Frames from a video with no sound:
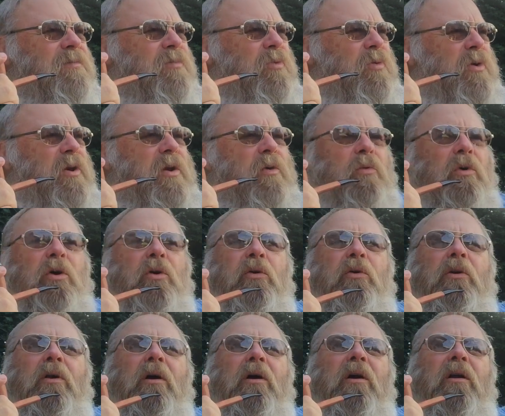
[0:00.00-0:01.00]

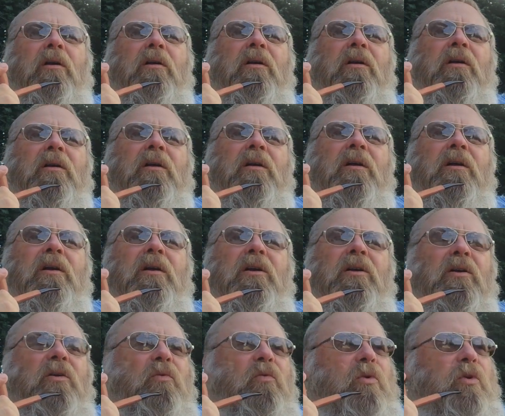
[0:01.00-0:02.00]
pre-rode our
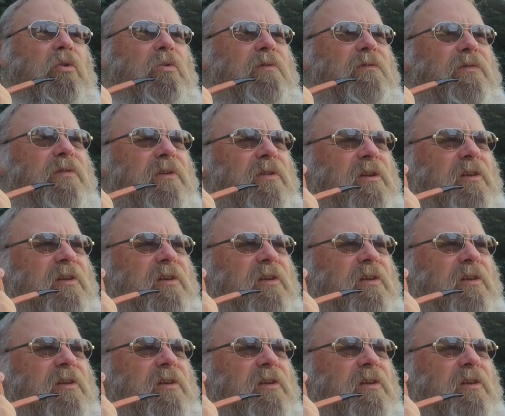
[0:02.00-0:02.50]
route for